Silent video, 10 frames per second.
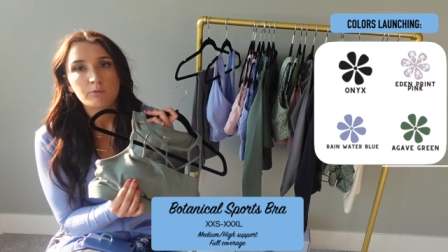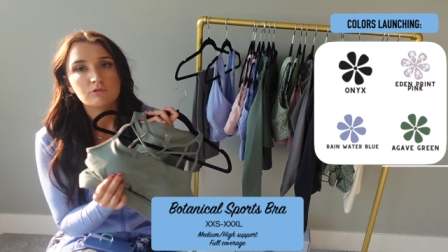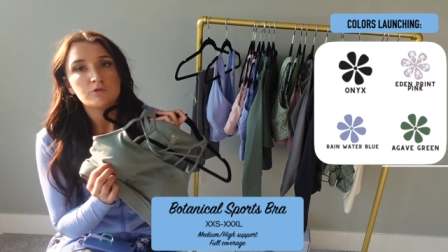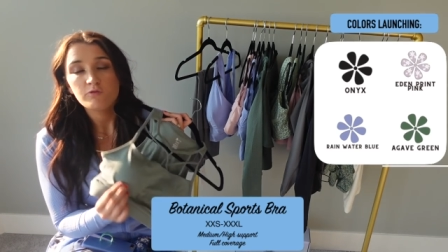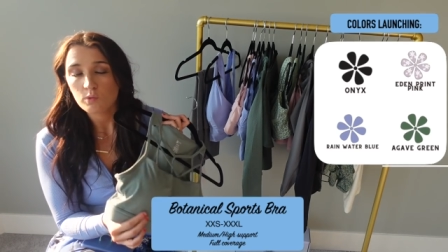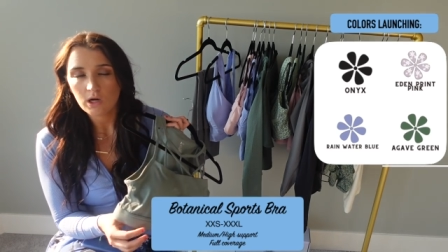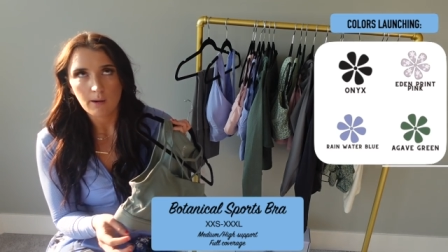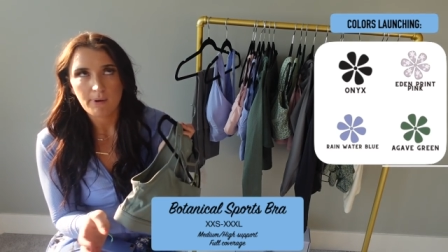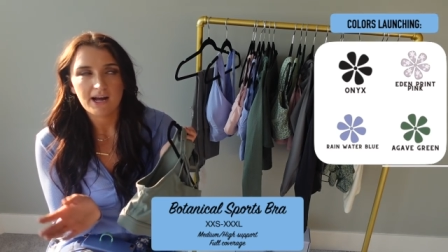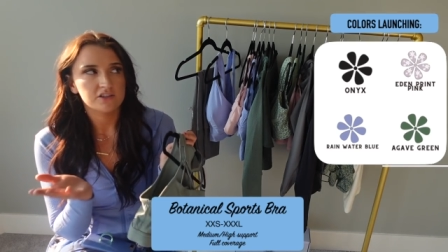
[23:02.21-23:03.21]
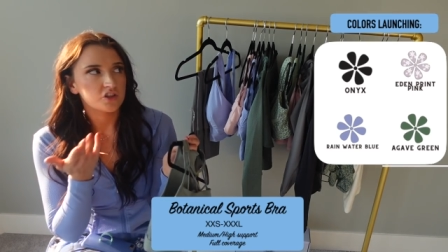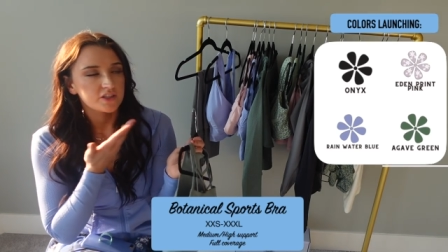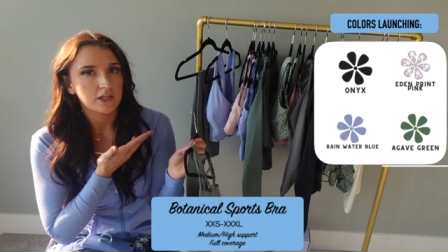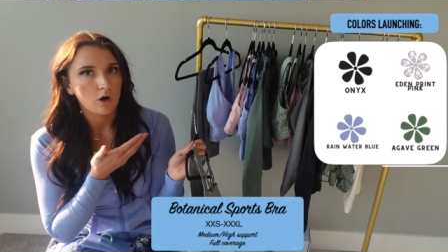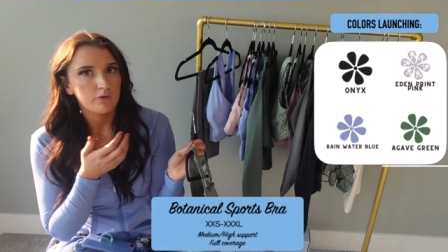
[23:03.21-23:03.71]
Removable cup pads,
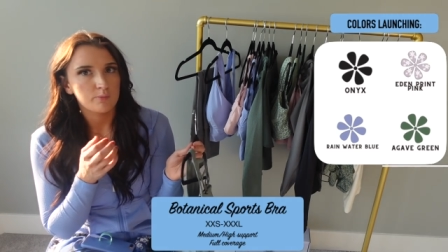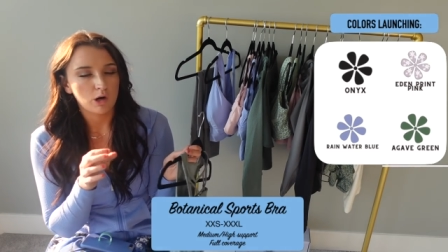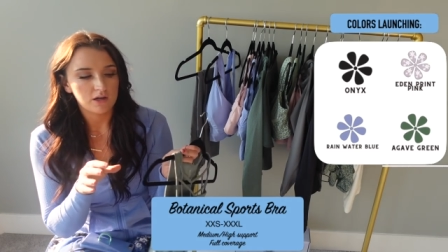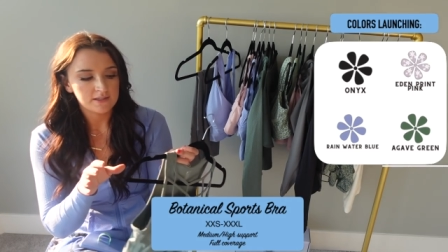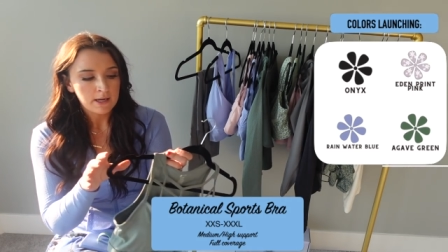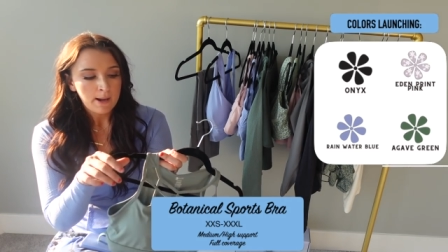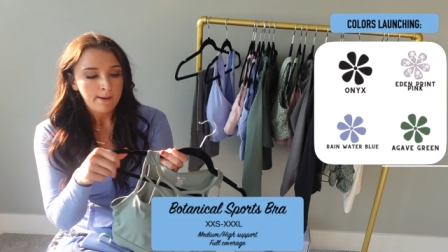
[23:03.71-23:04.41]
just like all the bras.